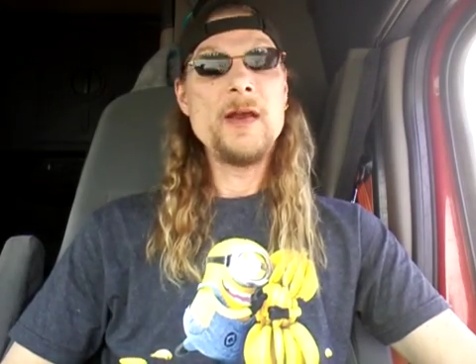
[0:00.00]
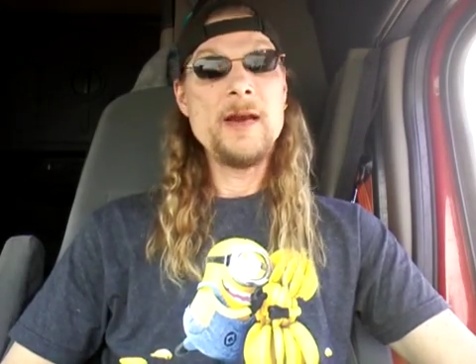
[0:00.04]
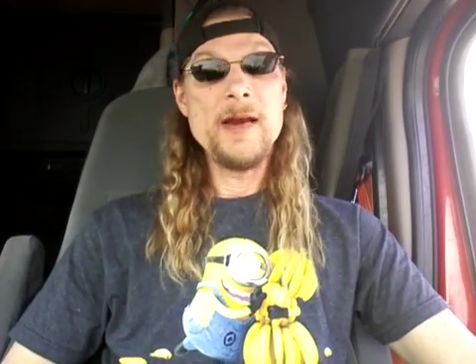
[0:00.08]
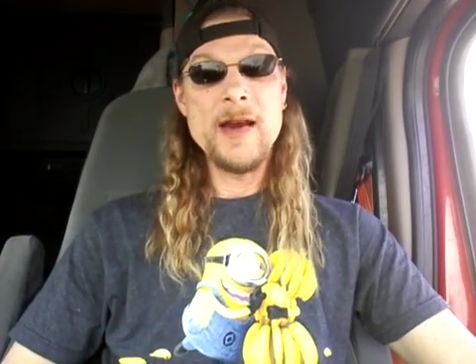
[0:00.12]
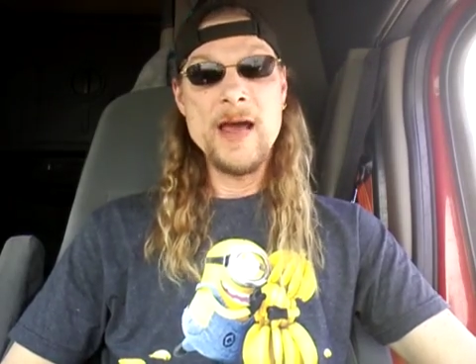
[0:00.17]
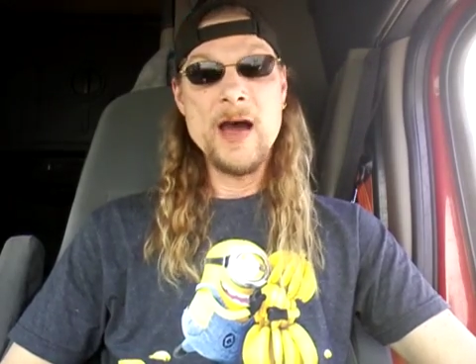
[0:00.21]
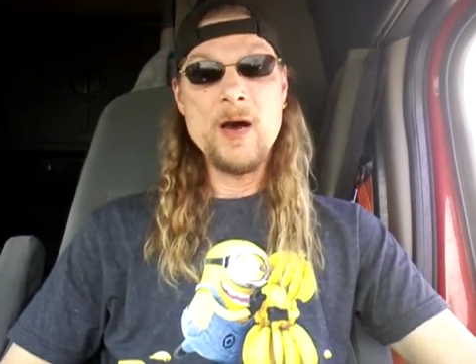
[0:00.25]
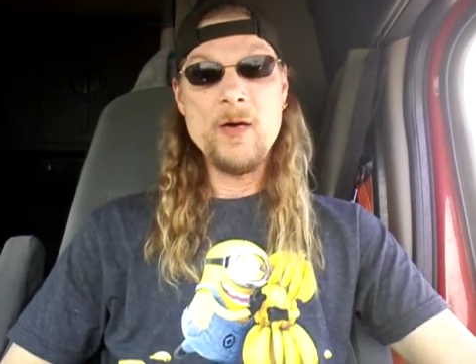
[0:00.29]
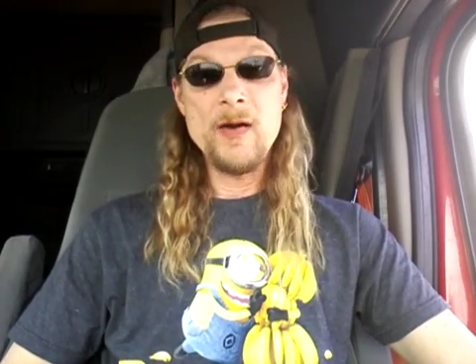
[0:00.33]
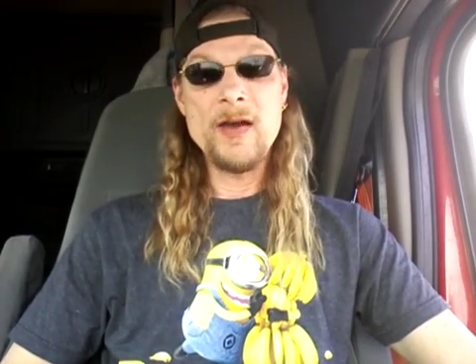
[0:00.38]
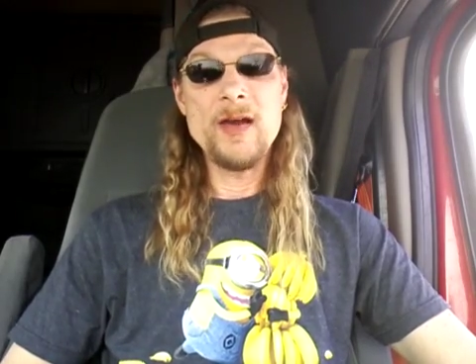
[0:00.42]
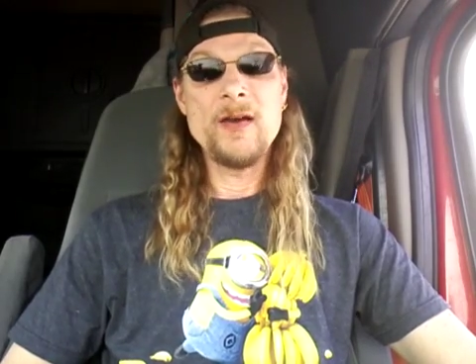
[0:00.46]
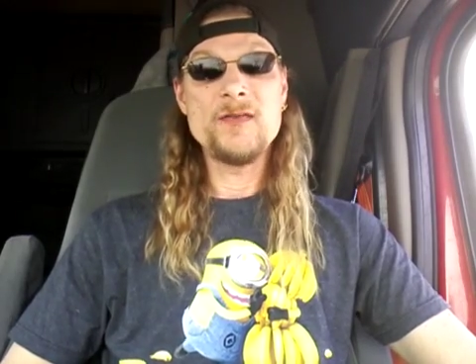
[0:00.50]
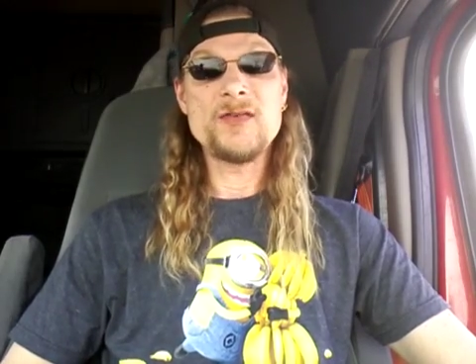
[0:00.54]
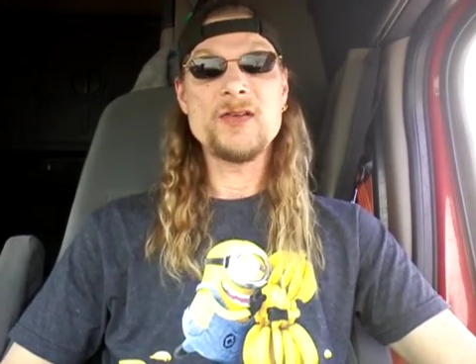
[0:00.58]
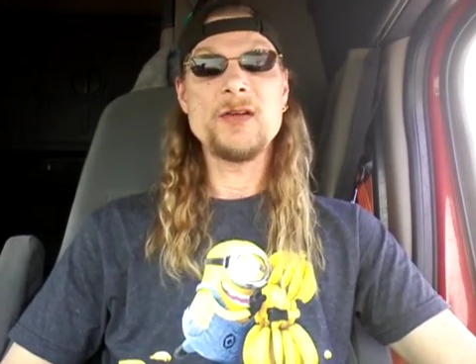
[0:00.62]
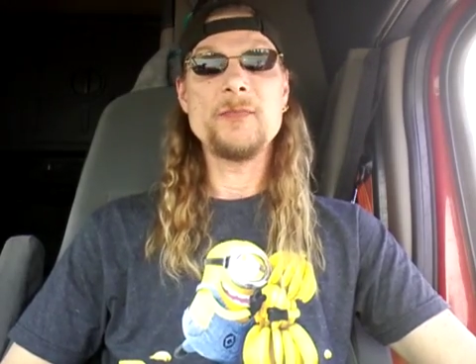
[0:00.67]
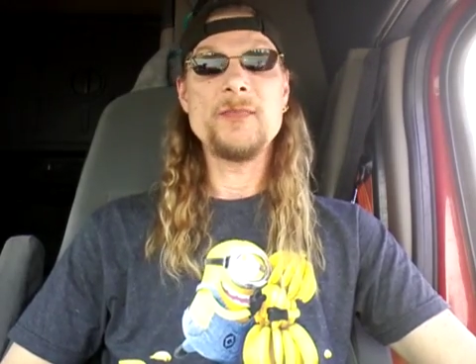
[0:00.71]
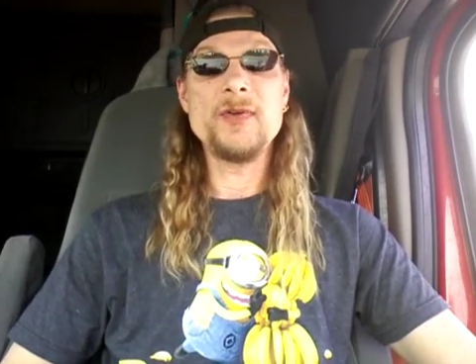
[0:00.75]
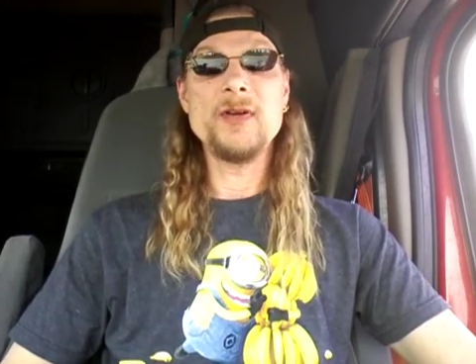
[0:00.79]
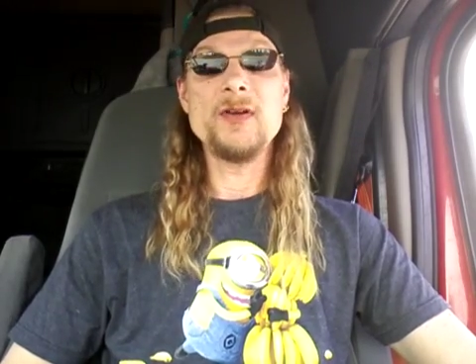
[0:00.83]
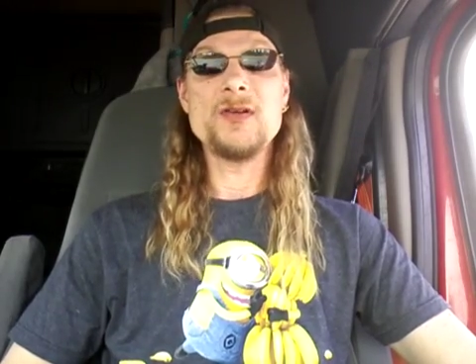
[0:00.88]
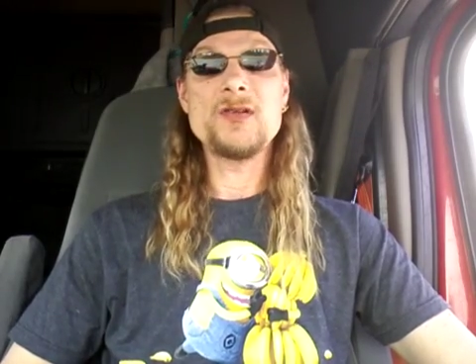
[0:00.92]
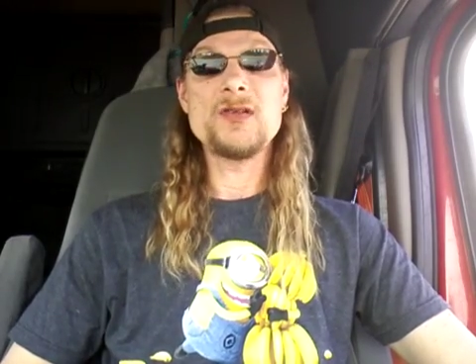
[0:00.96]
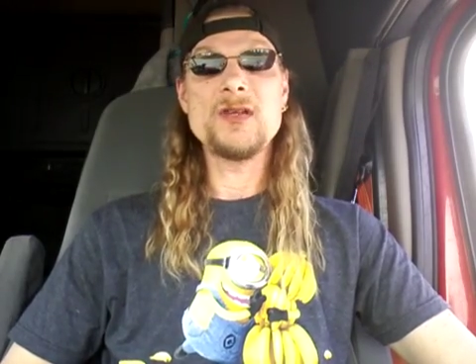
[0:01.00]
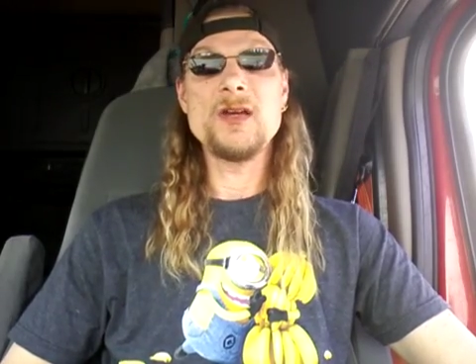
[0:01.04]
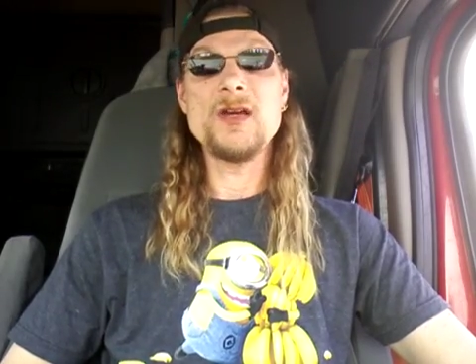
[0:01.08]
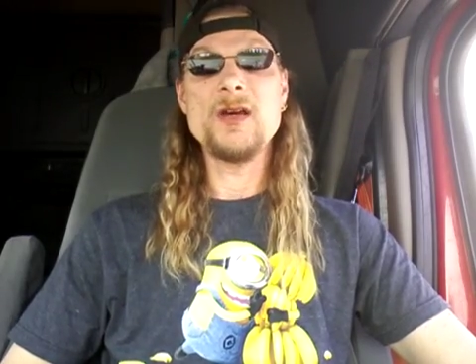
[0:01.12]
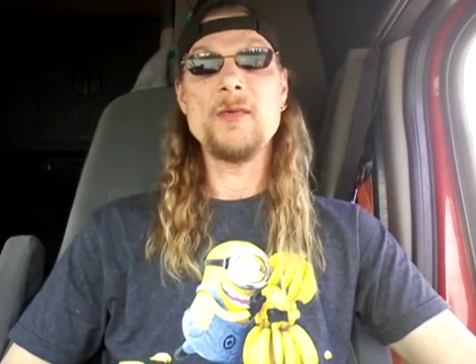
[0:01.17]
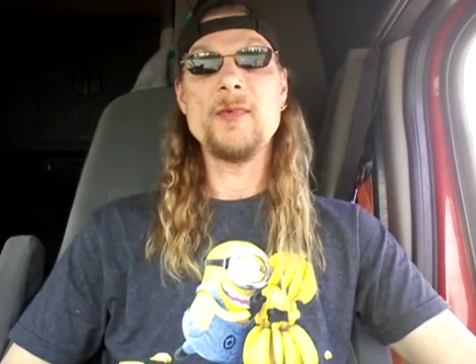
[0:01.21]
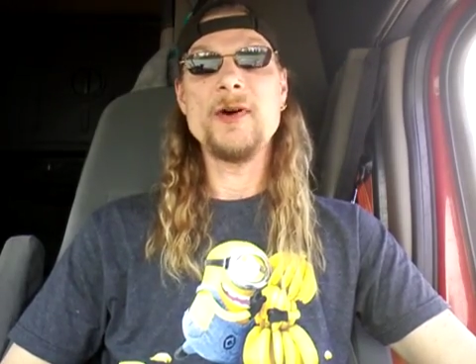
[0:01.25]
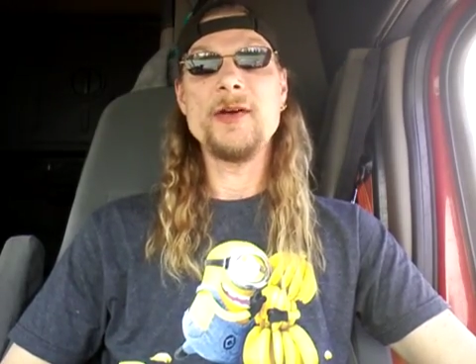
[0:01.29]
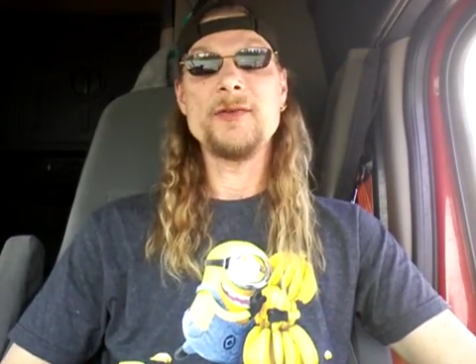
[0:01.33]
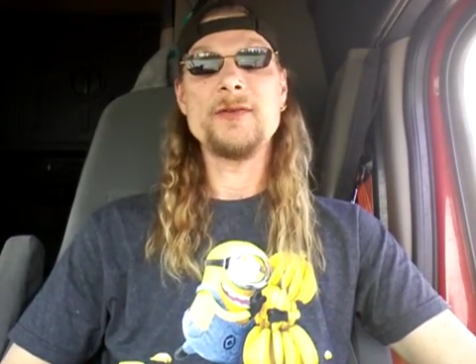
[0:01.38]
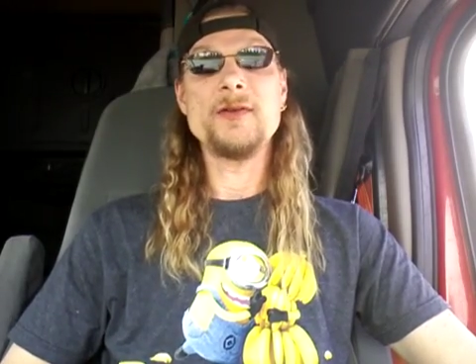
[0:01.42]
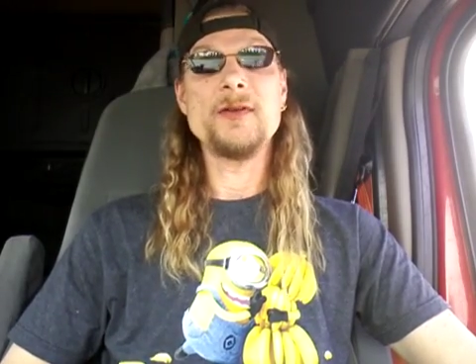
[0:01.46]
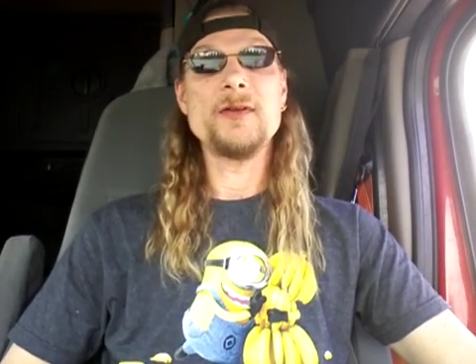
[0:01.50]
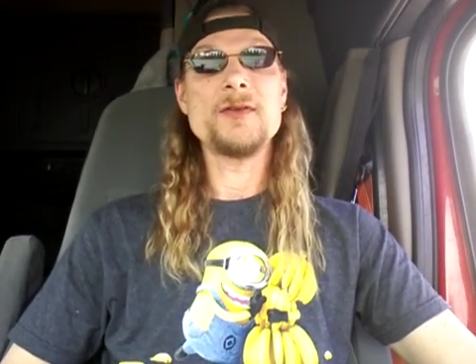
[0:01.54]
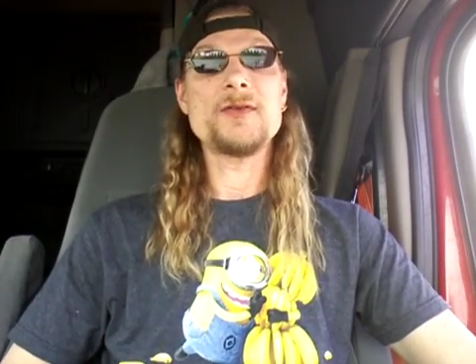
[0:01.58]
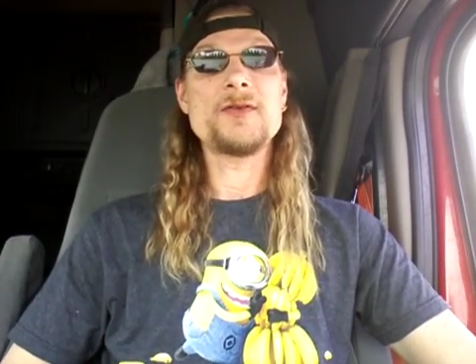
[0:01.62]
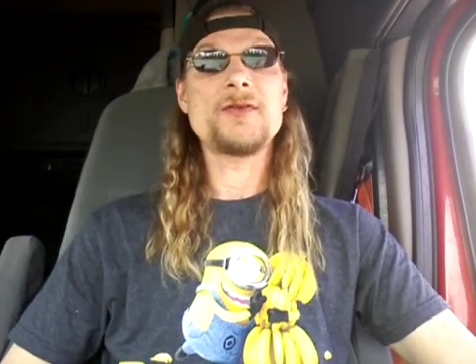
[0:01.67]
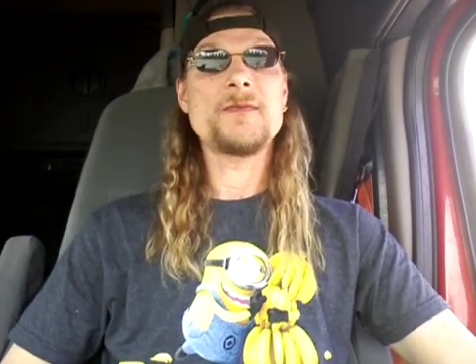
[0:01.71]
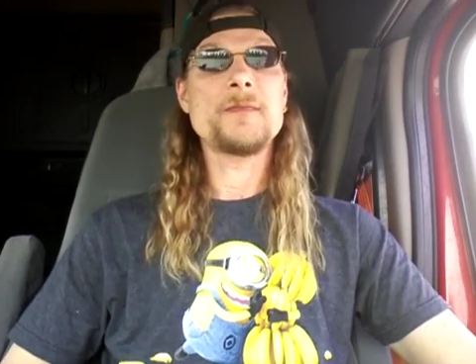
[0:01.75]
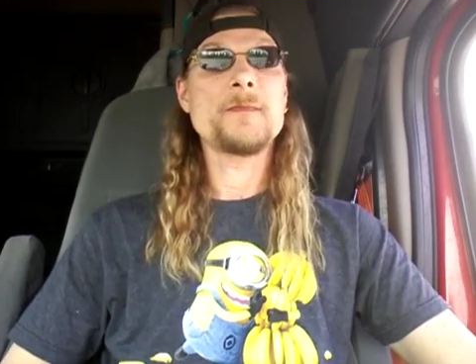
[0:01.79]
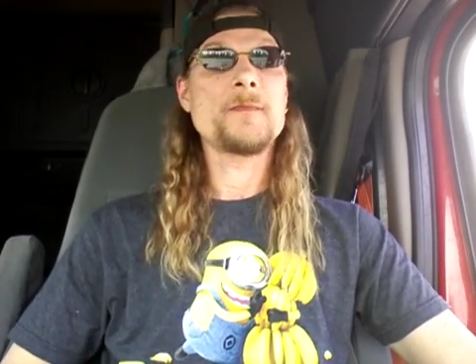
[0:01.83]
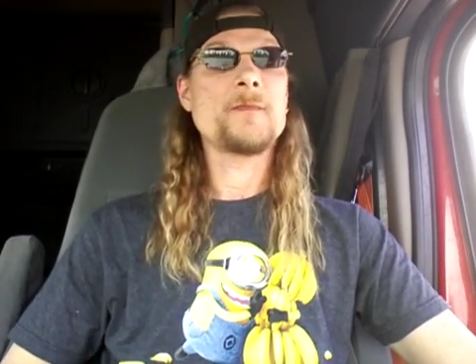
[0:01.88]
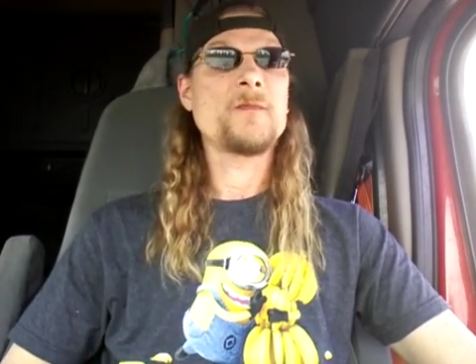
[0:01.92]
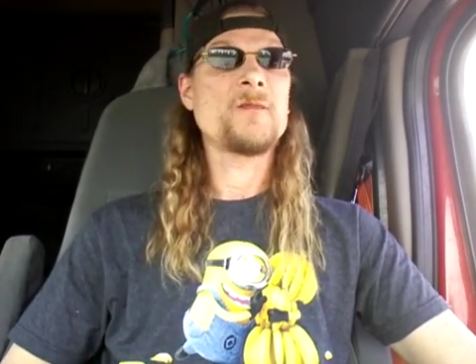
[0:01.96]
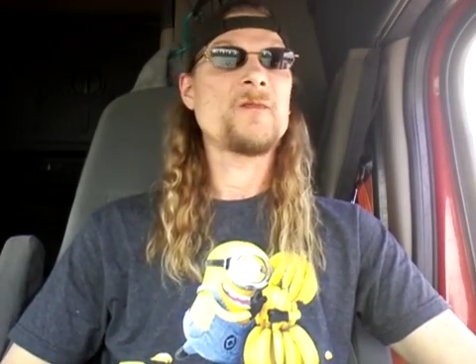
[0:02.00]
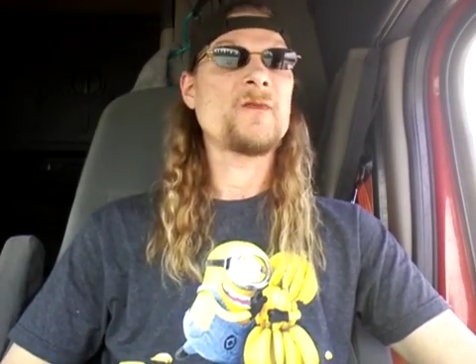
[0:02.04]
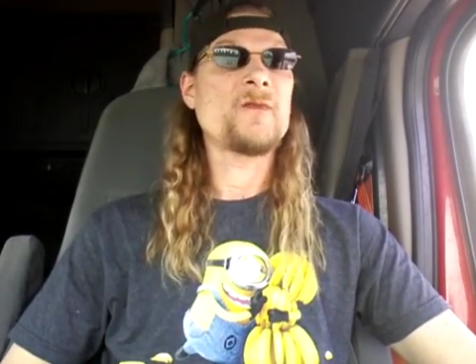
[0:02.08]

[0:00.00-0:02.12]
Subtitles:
now I have something to say about this.